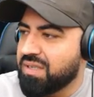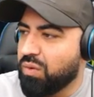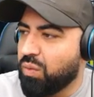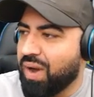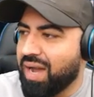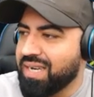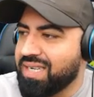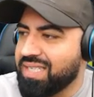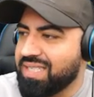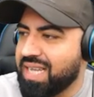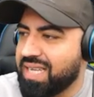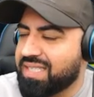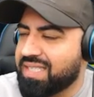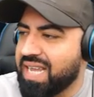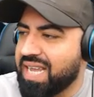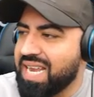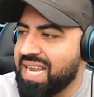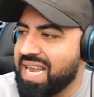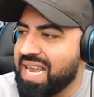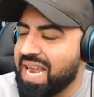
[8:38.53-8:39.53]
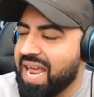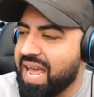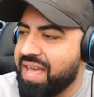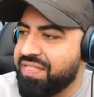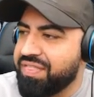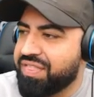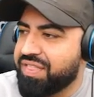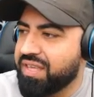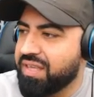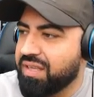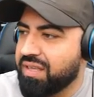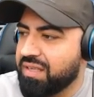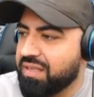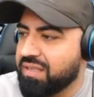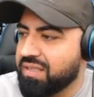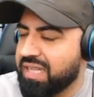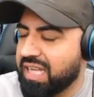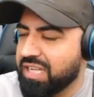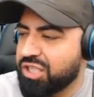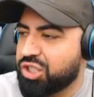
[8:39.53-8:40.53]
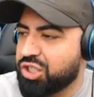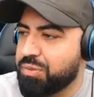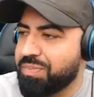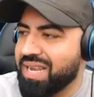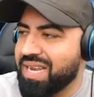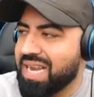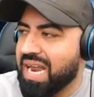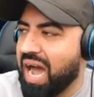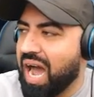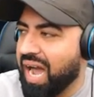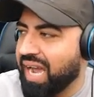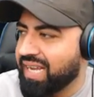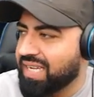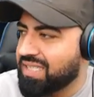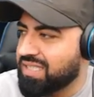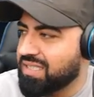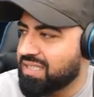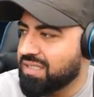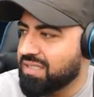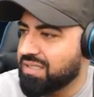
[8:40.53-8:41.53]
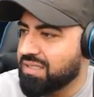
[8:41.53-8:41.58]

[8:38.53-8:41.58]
Why does that say length? That should be in height.